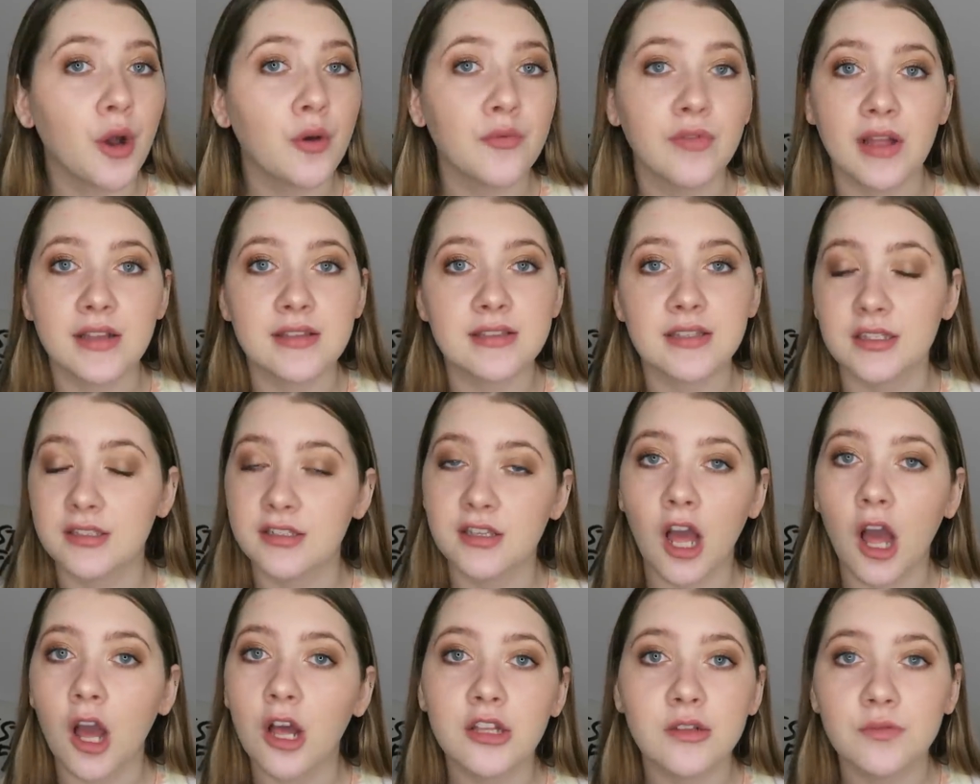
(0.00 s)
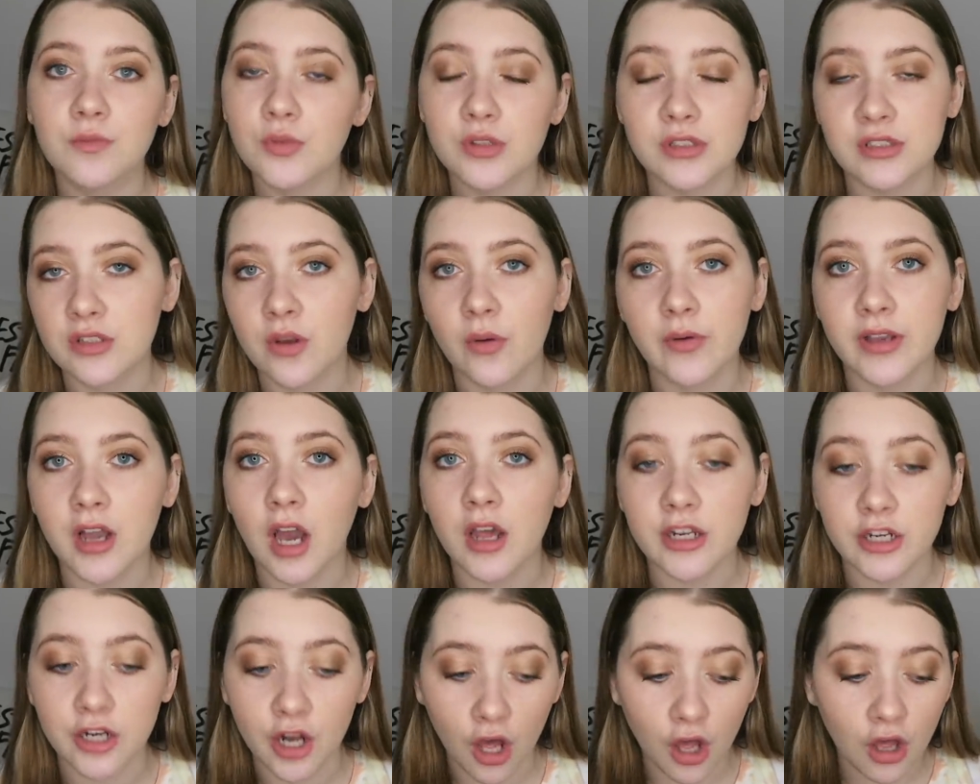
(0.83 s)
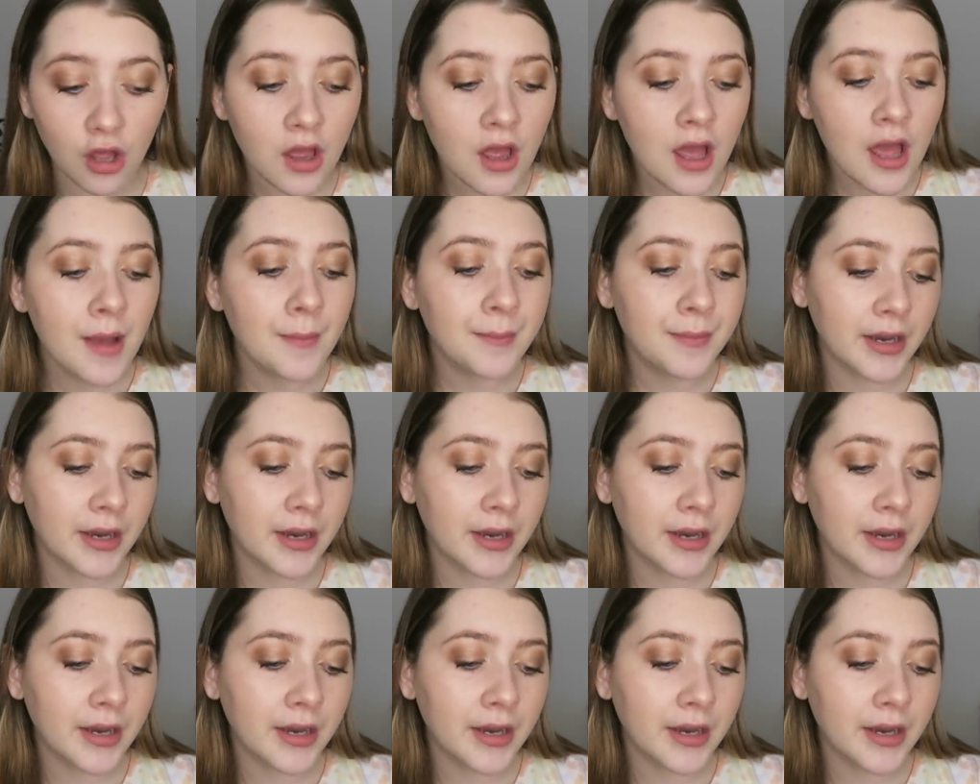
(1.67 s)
oh, that's like not what's going on at all.